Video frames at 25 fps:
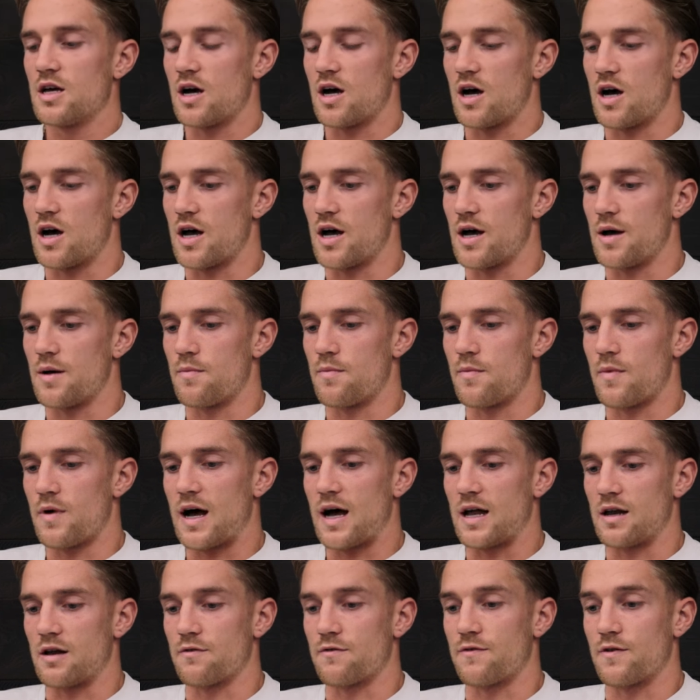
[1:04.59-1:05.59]
and
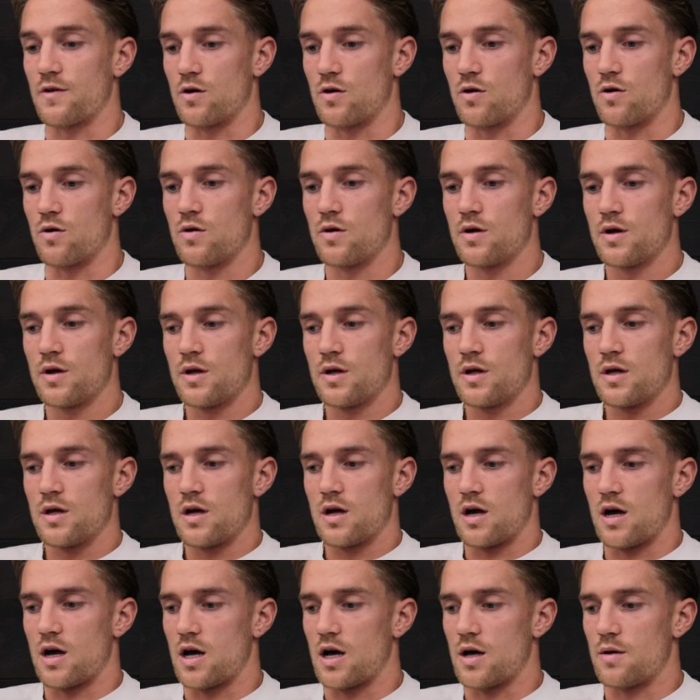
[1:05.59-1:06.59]
I feel
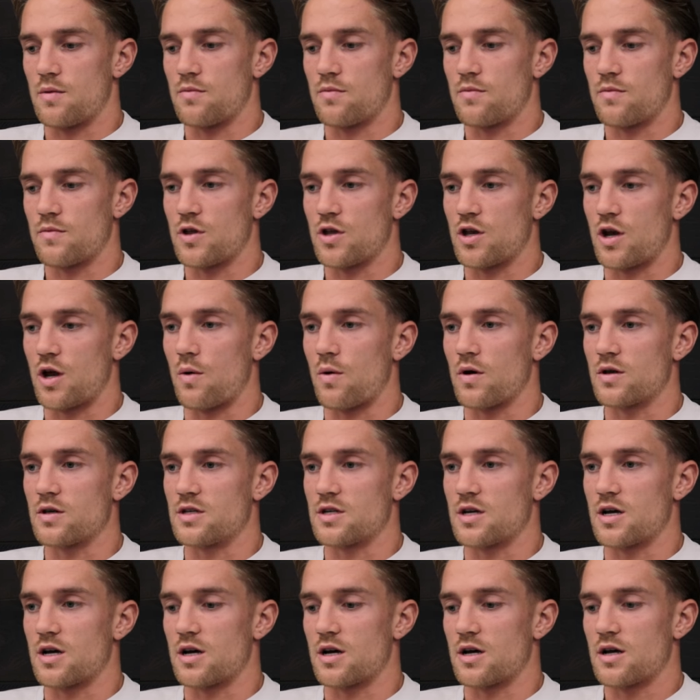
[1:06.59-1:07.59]
under
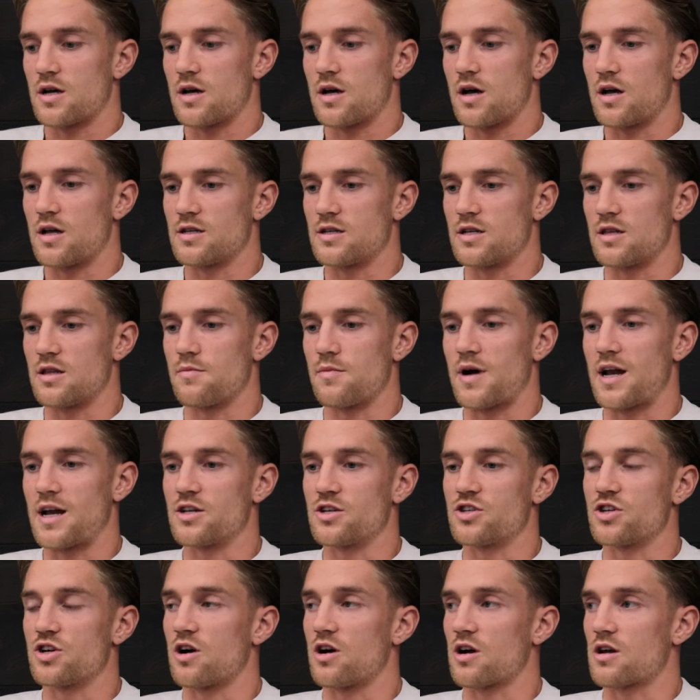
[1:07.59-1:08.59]
the
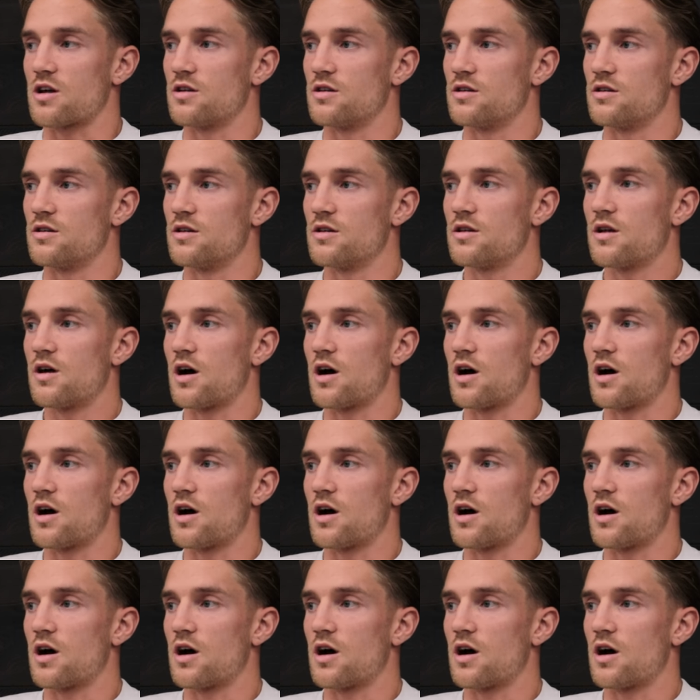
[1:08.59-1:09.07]
manager I can